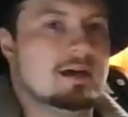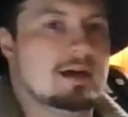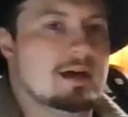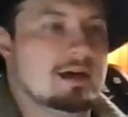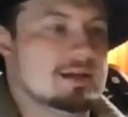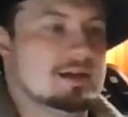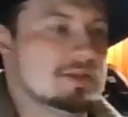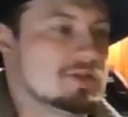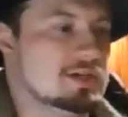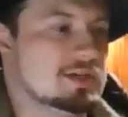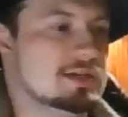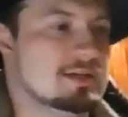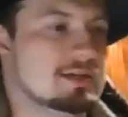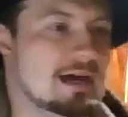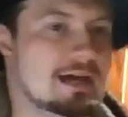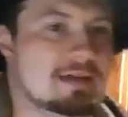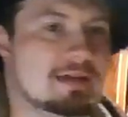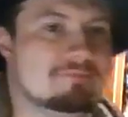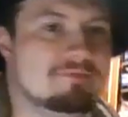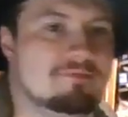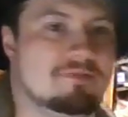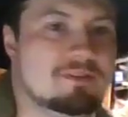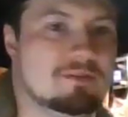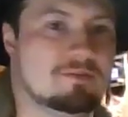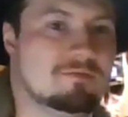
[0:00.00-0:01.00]
Honestly, I
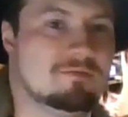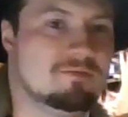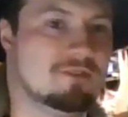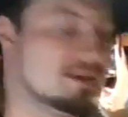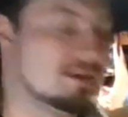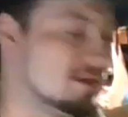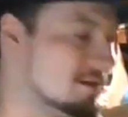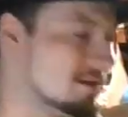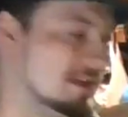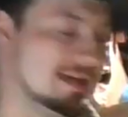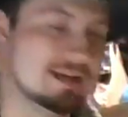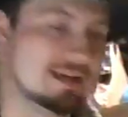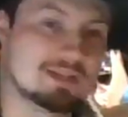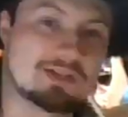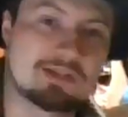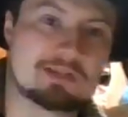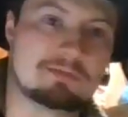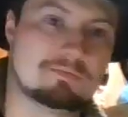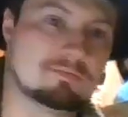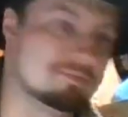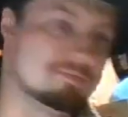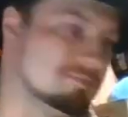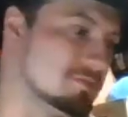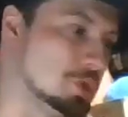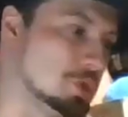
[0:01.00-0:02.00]
feel far less
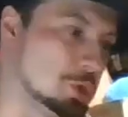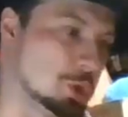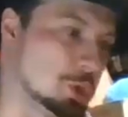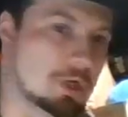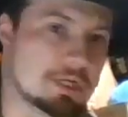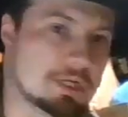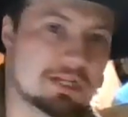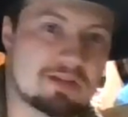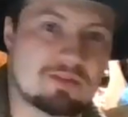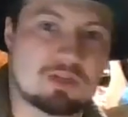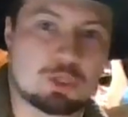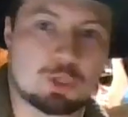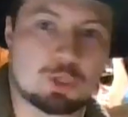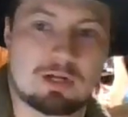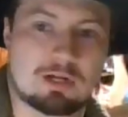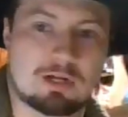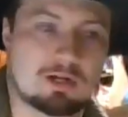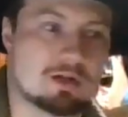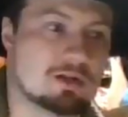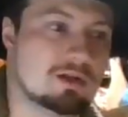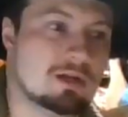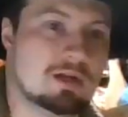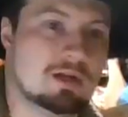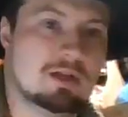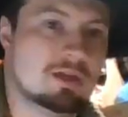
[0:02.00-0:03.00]
jerk of the
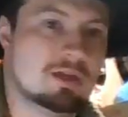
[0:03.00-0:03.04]
trigger